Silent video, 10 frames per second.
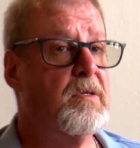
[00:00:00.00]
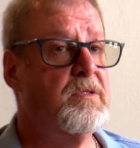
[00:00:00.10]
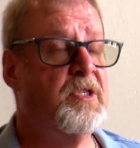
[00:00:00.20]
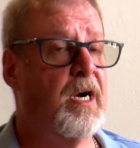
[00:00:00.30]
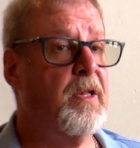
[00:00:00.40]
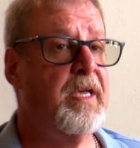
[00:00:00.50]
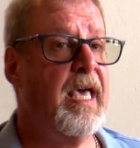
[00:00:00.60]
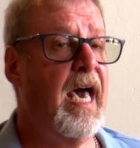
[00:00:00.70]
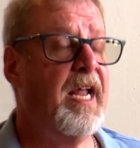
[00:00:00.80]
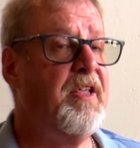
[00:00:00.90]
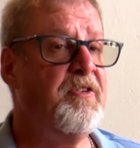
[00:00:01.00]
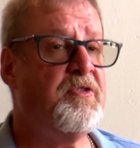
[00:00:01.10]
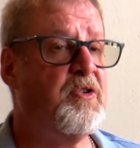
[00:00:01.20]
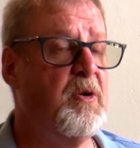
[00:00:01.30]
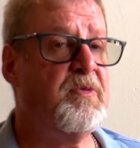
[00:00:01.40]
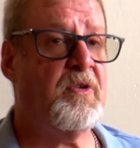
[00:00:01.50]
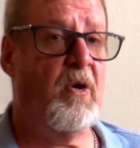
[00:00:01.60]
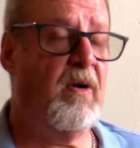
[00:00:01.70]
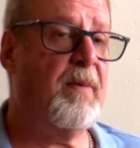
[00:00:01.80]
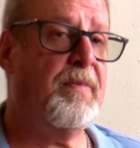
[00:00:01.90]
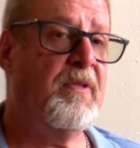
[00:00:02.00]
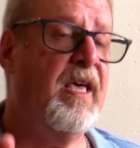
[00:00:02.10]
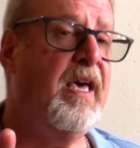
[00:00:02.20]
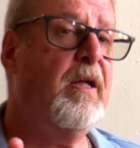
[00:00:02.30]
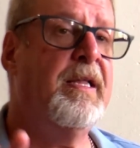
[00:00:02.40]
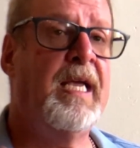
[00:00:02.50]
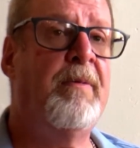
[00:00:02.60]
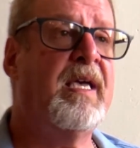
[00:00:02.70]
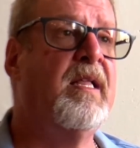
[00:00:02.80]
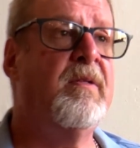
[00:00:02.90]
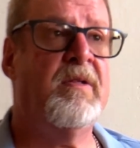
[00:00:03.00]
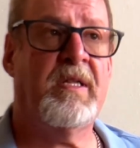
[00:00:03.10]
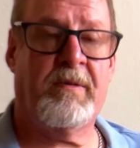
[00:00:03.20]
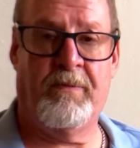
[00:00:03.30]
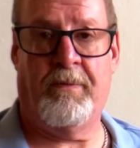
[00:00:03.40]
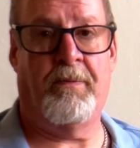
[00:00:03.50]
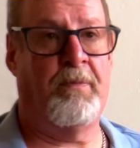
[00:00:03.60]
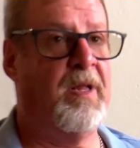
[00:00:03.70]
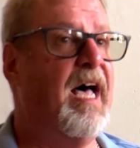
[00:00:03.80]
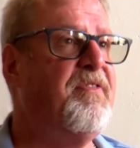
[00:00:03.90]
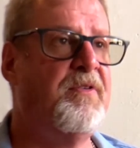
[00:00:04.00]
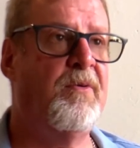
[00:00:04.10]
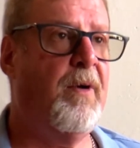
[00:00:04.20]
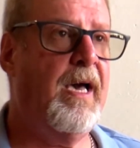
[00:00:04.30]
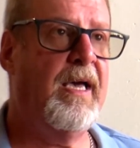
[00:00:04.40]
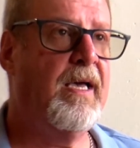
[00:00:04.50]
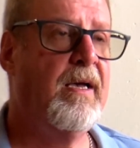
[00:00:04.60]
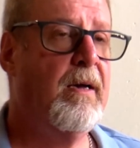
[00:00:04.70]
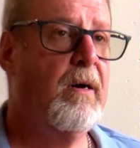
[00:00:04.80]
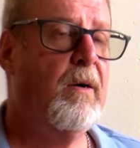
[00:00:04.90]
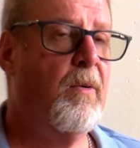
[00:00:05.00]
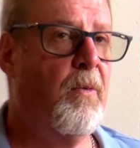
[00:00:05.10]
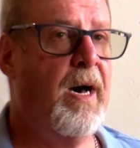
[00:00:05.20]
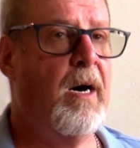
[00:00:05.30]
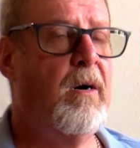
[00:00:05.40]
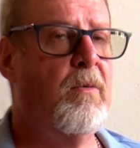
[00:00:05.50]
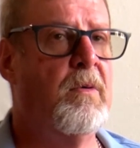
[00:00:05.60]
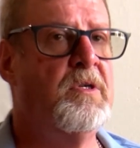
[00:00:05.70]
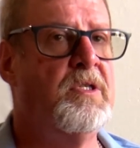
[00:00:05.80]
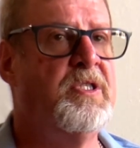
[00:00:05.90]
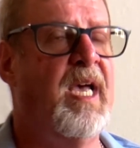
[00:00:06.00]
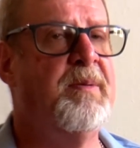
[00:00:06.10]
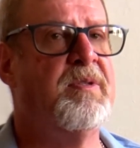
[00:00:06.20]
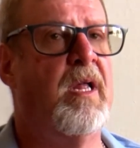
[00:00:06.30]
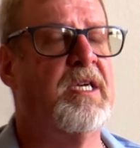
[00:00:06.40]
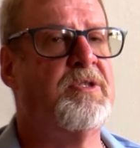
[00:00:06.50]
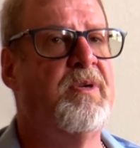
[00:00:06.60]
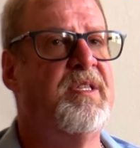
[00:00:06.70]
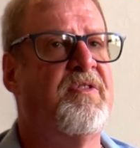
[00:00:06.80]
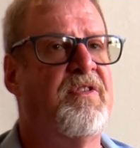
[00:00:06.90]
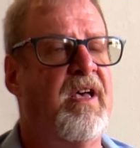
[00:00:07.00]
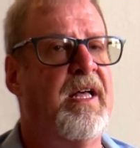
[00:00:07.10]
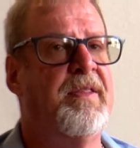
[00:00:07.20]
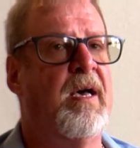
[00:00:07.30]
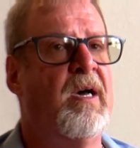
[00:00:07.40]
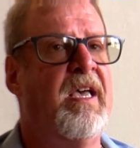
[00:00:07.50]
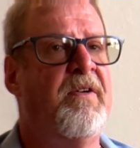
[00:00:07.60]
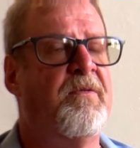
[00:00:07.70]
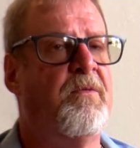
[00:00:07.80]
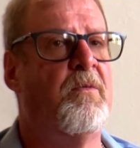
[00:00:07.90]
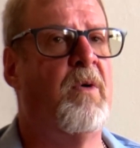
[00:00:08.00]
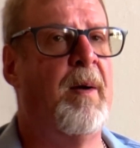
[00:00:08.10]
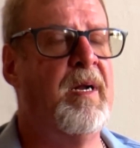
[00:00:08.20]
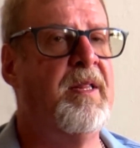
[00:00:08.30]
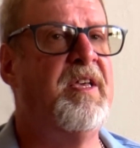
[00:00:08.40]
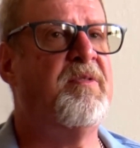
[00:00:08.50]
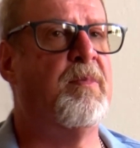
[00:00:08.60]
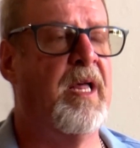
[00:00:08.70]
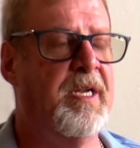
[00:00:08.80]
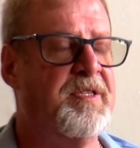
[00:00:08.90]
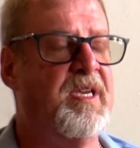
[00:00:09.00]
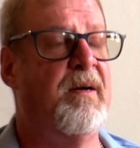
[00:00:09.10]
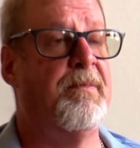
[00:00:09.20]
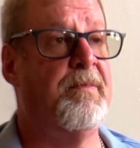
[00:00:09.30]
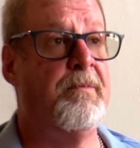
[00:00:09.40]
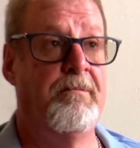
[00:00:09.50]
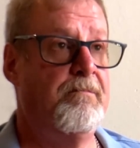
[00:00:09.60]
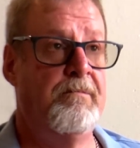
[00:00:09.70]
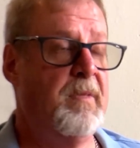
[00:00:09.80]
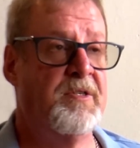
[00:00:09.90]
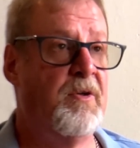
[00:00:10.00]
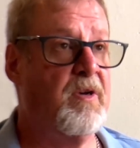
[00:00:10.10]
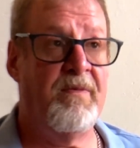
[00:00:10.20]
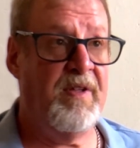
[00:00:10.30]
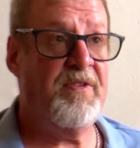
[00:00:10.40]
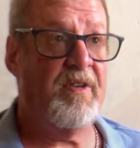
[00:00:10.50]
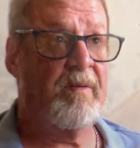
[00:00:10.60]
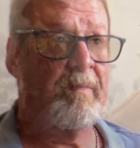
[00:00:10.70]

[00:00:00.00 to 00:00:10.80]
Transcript: General Lee had his troops go up the hill, and they were getting blasted away. Well, James Longstreet said that if Robert E. Lee's blood is up, there's no convincing.